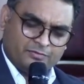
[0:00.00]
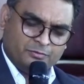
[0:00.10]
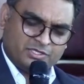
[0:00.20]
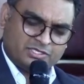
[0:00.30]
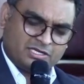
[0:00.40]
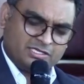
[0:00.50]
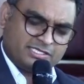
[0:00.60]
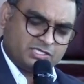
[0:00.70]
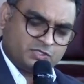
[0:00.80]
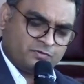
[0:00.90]
Whom the Son
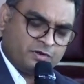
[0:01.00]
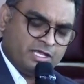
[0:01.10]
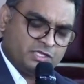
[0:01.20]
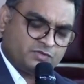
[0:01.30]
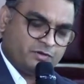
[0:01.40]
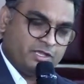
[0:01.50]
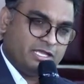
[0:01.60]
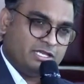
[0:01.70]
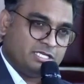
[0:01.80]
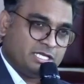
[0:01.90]
sets free is free
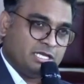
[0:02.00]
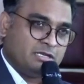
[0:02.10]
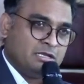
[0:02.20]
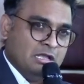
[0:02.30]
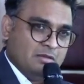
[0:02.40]
indeed.